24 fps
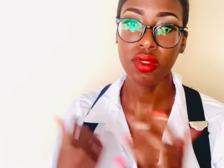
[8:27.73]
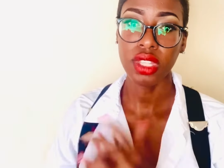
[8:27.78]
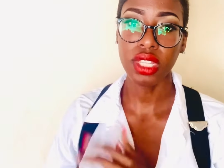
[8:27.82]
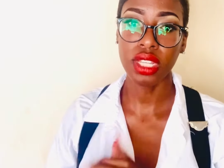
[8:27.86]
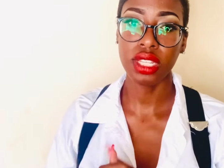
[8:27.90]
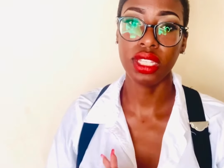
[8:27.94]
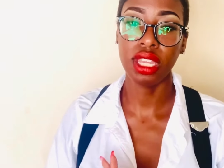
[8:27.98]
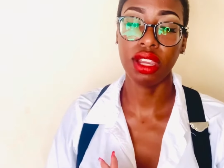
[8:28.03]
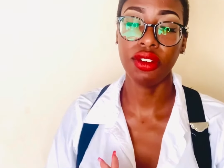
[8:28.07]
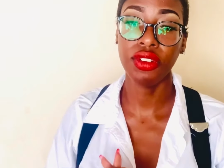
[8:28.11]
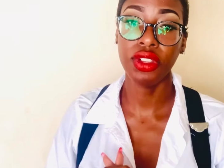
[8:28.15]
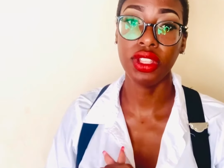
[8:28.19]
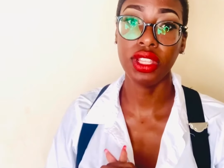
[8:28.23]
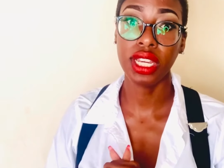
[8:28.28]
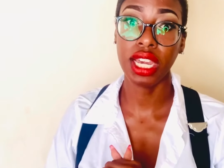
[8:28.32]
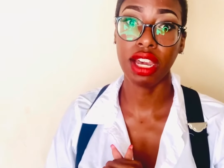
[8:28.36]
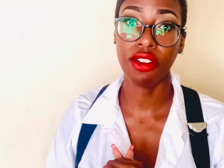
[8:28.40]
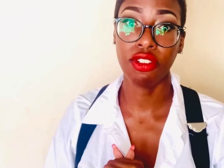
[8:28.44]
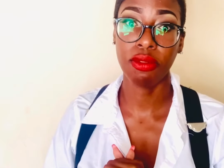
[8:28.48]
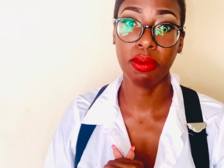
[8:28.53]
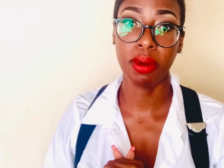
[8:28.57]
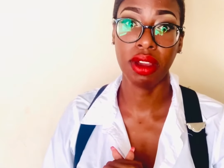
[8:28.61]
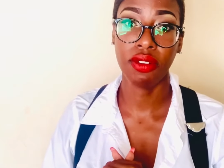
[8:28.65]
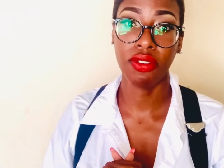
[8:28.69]
Definitely look
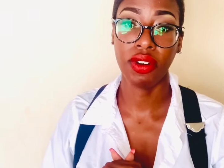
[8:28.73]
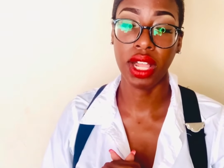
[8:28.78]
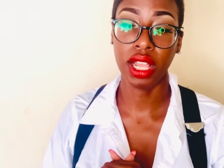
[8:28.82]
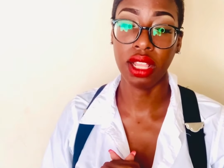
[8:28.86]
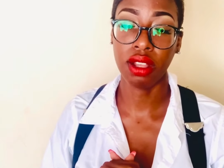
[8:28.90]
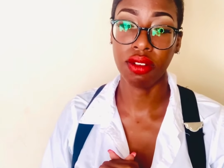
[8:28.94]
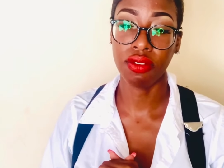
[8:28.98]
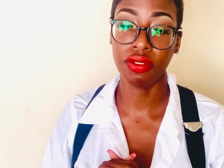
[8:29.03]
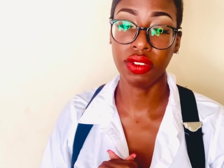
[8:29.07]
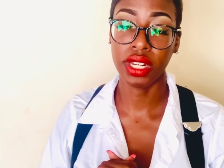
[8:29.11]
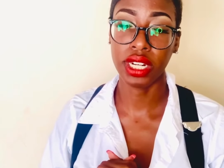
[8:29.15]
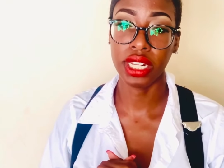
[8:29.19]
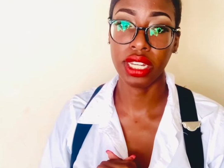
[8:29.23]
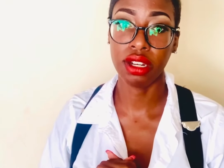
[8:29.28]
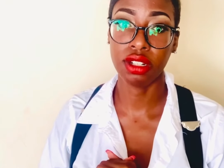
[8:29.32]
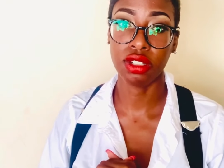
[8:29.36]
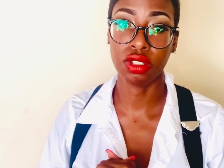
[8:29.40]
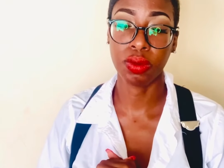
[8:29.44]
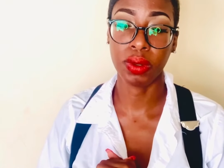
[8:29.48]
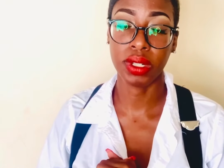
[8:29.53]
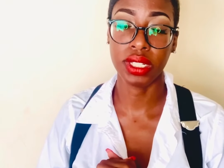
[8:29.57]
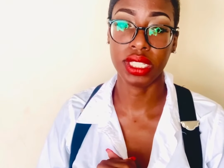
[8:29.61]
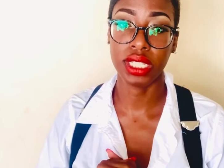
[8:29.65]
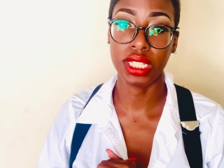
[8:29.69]
out for my follow-up
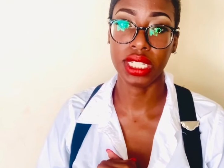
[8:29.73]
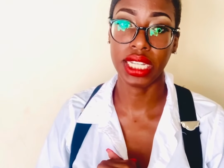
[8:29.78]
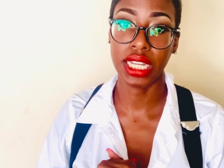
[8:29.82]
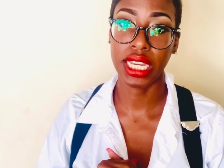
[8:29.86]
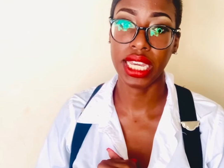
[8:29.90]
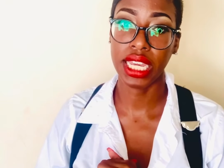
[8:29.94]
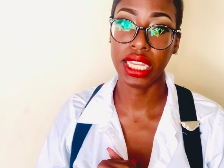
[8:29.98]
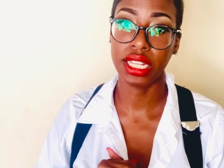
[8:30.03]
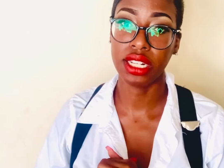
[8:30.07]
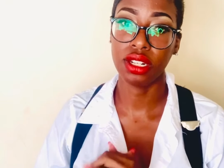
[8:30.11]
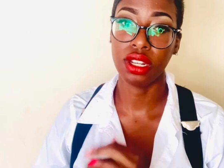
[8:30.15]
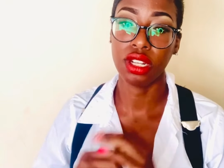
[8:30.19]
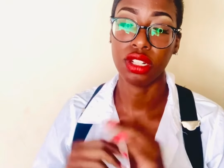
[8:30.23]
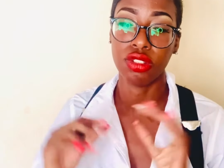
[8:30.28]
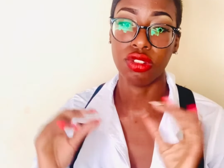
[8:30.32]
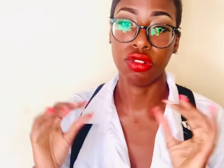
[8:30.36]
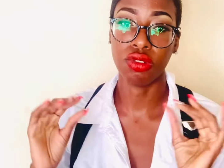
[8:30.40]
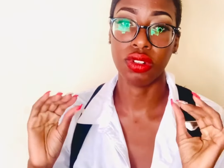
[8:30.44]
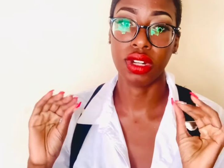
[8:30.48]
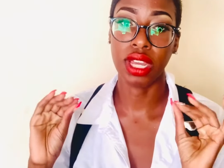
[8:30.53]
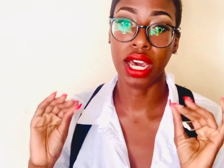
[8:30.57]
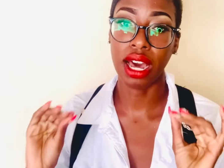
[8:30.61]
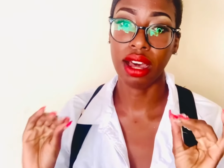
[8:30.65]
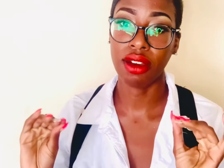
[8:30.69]
videos. Once again,
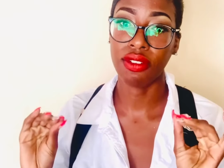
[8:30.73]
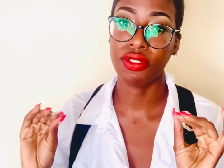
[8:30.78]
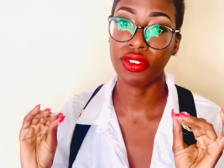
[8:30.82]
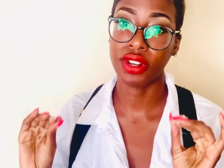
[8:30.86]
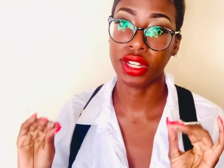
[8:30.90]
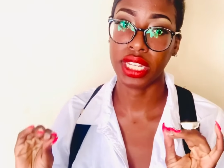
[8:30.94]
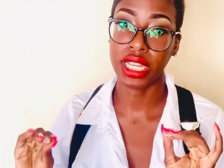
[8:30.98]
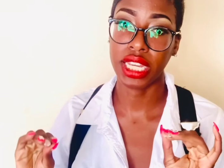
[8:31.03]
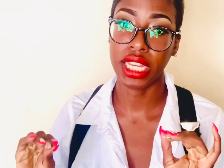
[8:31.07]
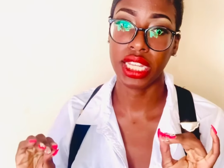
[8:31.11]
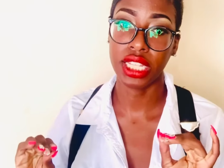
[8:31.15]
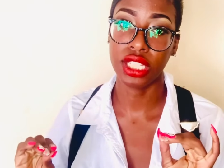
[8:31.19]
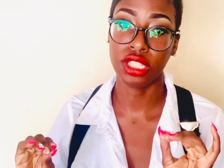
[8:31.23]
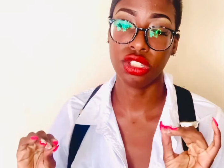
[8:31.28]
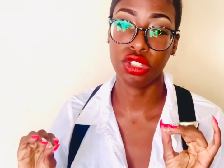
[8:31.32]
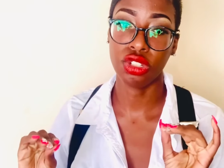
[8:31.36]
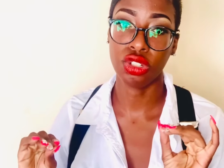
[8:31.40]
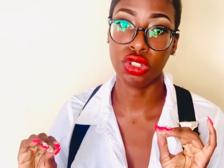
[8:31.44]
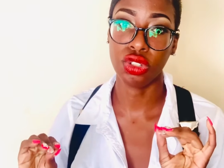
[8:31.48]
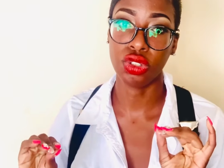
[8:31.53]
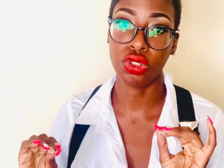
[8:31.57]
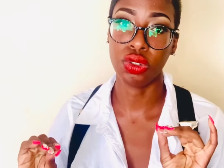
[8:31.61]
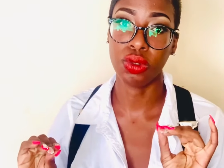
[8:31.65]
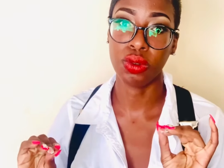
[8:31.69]
do not forget
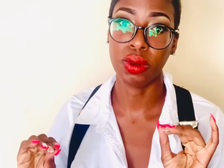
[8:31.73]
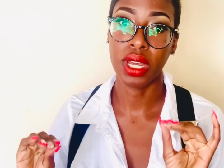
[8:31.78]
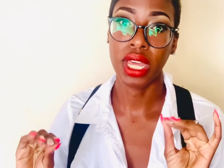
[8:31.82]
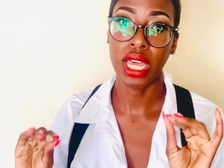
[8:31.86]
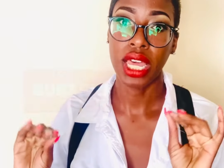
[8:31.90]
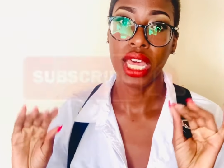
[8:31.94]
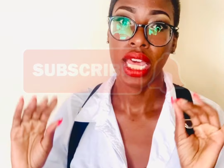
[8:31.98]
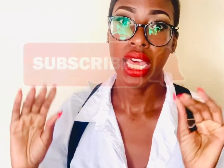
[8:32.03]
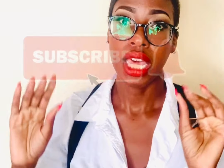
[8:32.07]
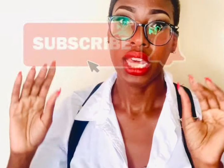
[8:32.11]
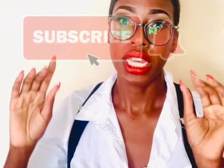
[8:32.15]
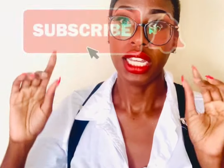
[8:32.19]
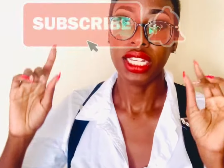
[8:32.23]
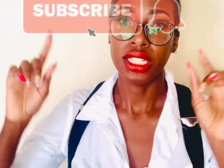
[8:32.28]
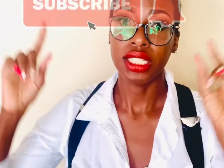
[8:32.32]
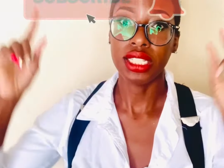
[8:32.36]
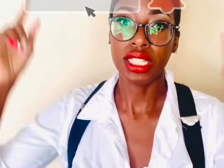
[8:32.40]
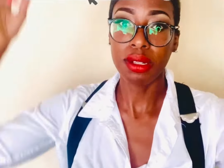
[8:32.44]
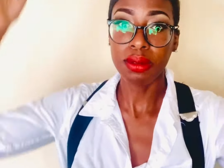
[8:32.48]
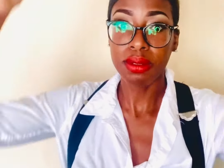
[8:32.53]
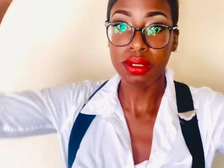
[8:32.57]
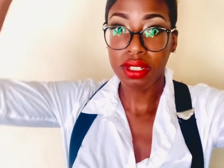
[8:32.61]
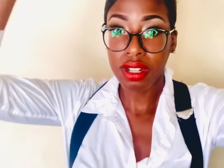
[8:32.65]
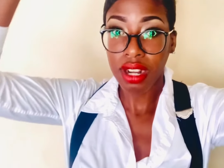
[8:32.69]
to
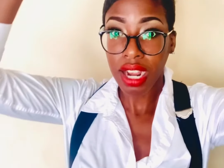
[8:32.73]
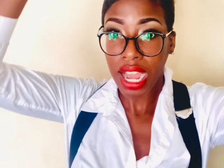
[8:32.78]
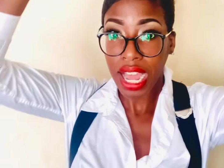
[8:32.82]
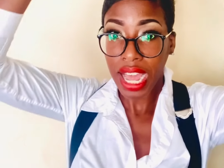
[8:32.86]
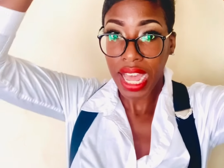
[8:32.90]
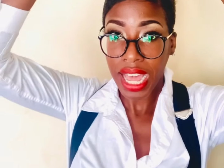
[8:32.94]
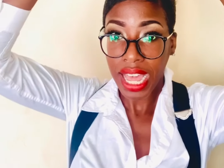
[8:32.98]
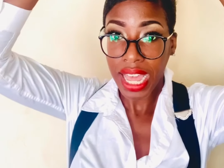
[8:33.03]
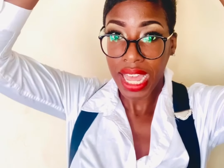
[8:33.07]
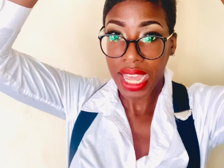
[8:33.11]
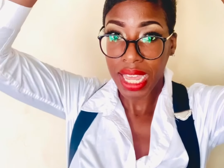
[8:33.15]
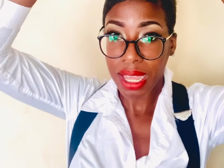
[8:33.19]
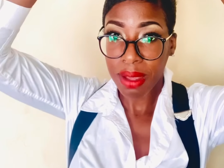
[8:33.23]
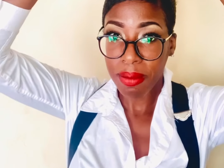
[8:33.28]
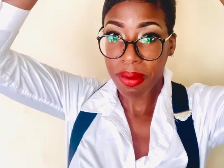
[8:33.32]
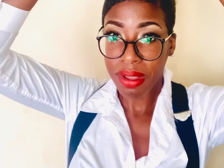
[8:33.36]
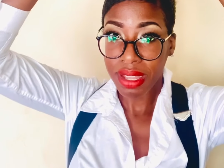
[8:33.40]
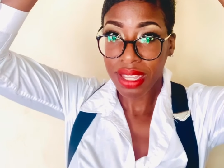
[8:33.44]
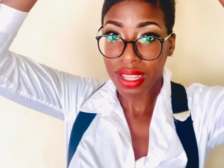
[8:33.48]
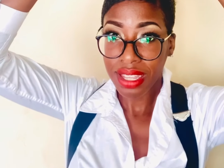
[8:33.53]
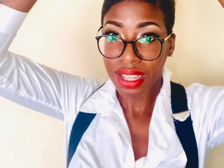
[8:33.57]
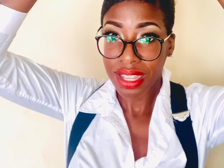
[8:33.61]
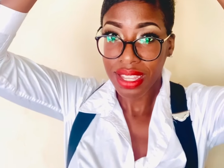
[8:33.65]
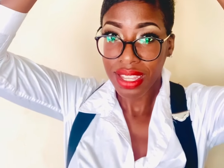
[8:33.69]

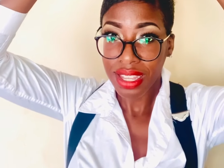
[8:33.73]
subscribe